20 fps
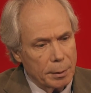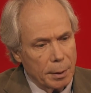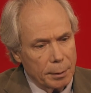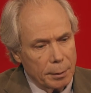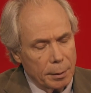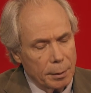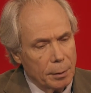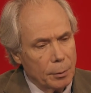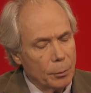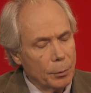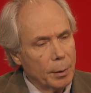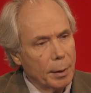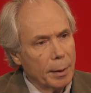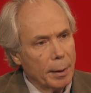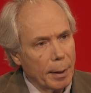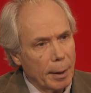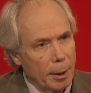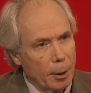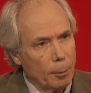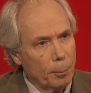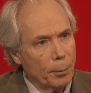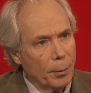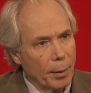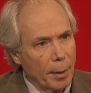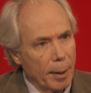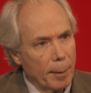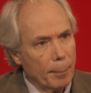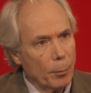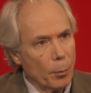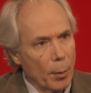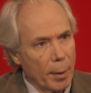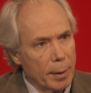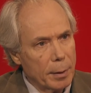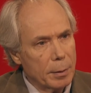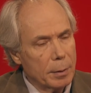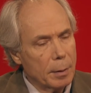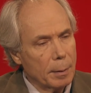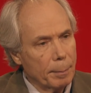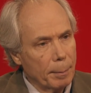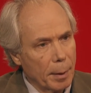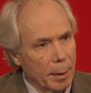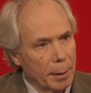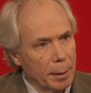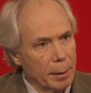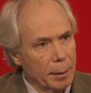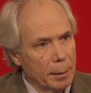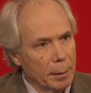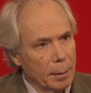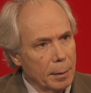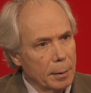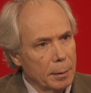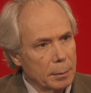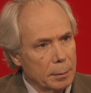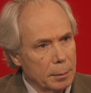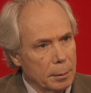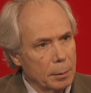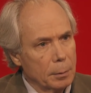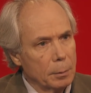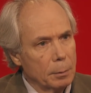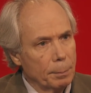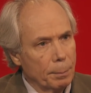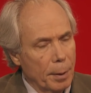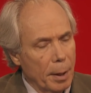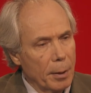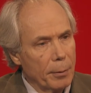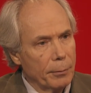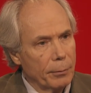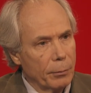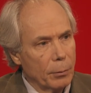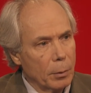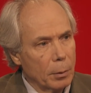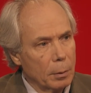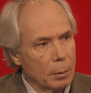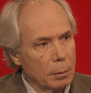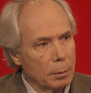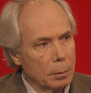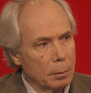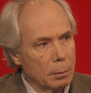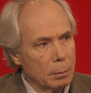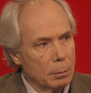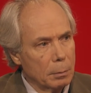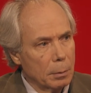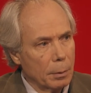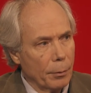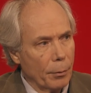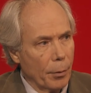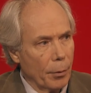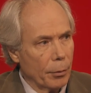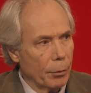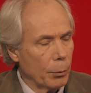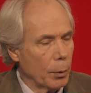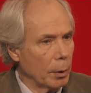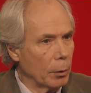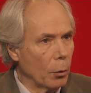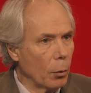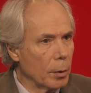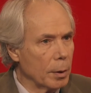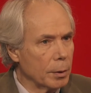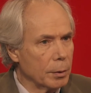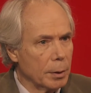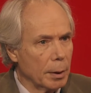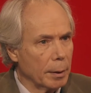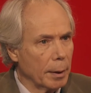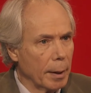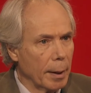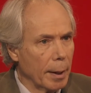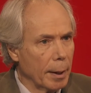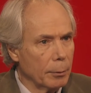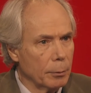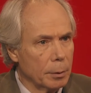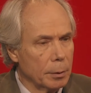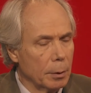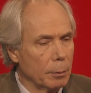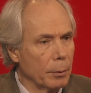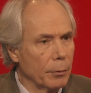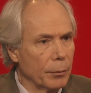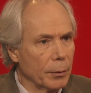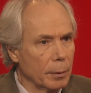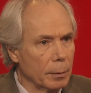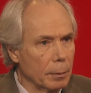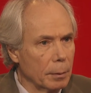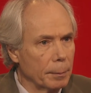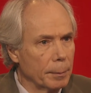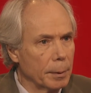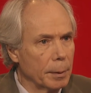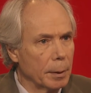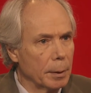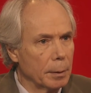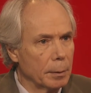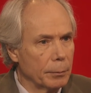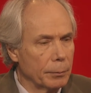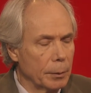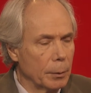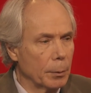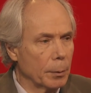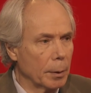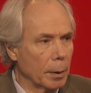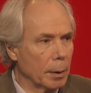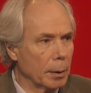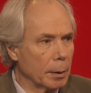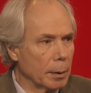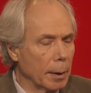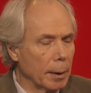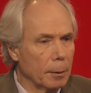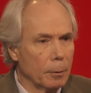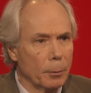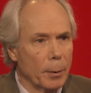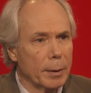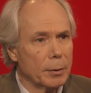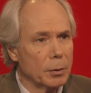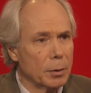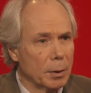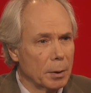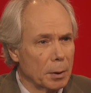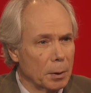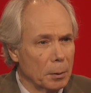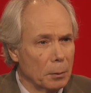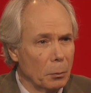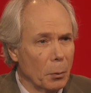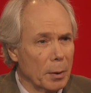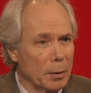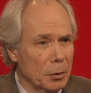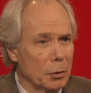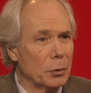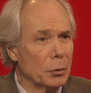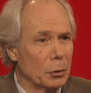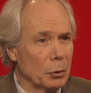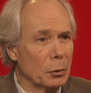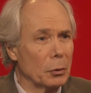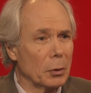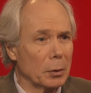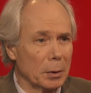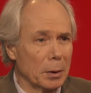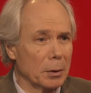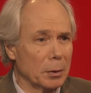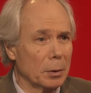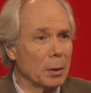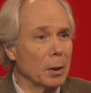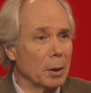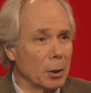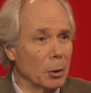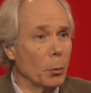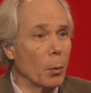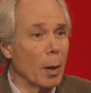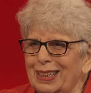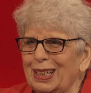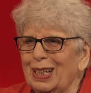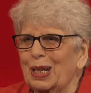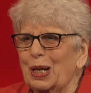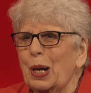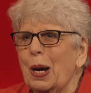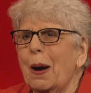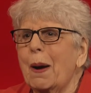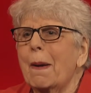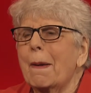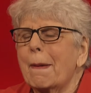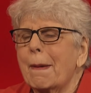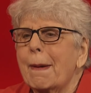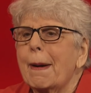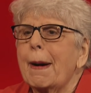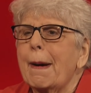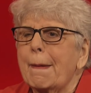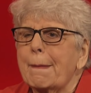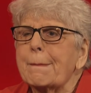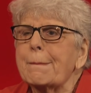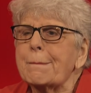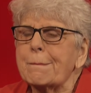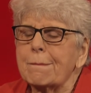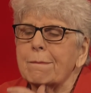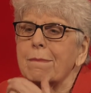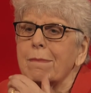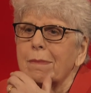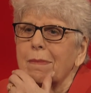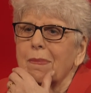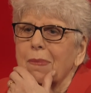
that the union helped them raise the money to pay for the three lawyers that they had were terrific. I mean, if you were going to get arrested in Western New York, you want one of these guys to represent you.